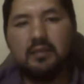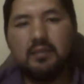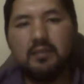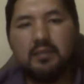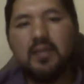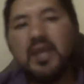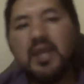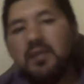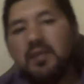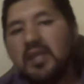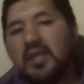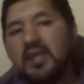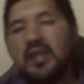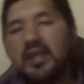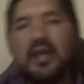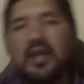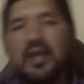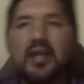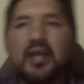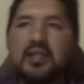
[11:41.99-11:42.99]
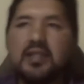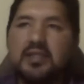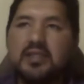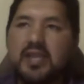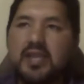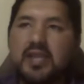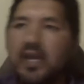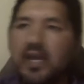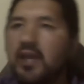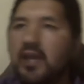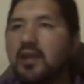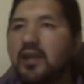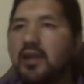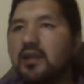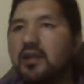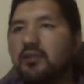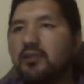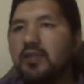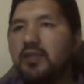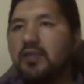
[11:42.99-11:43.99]
Maybe the cat is dead
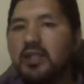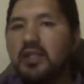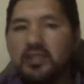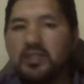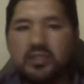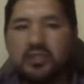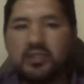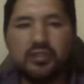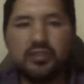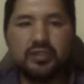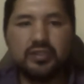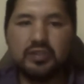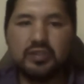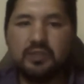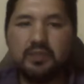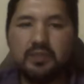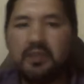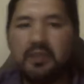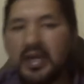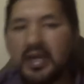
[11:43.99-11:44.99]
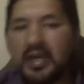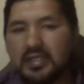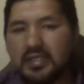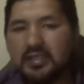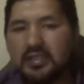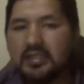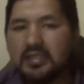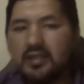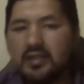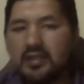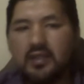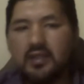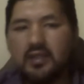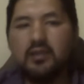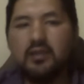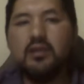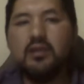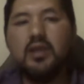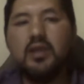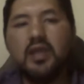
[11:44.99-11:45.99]
and the rat is just biting
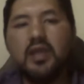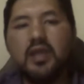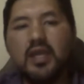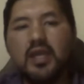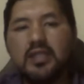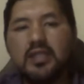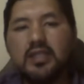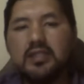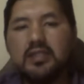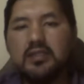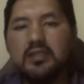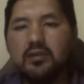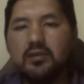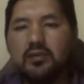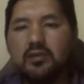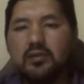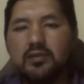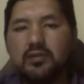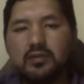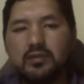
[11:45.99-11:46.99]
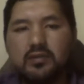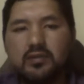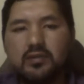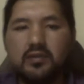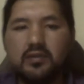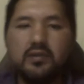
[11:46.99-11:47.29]
and eating all